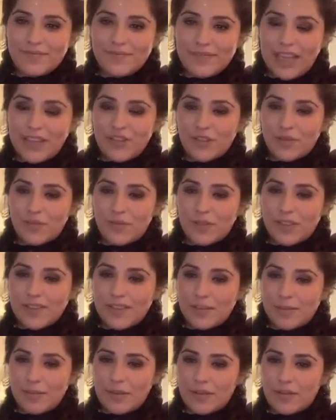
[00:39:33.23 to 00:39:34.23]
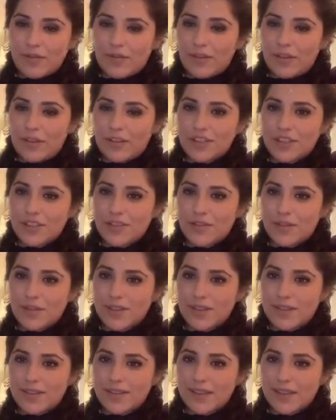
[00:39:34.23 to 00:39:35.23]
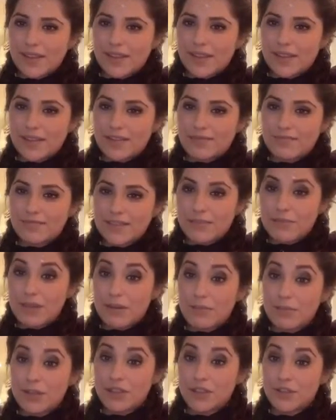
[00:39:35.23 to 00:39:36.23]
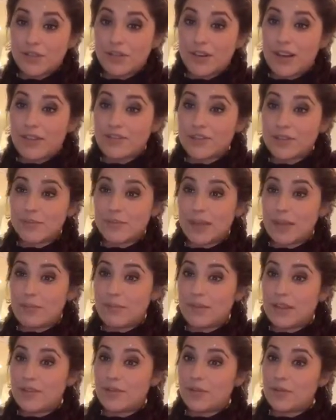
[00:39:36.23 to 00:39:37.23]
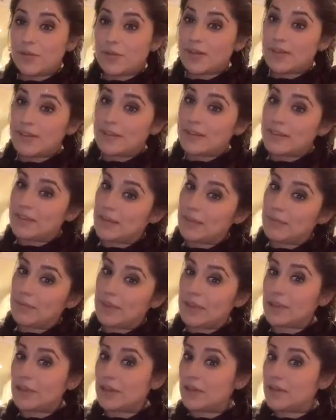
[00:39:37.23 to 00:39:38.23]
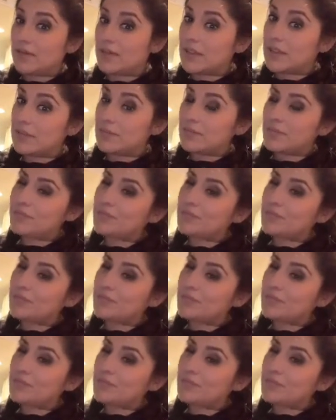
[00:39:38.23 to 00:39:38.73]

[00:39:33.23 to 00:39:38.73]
I told Marissa about the vlog. She's so excited. My bitch, you're going to have to pay me if you want a snippet of it.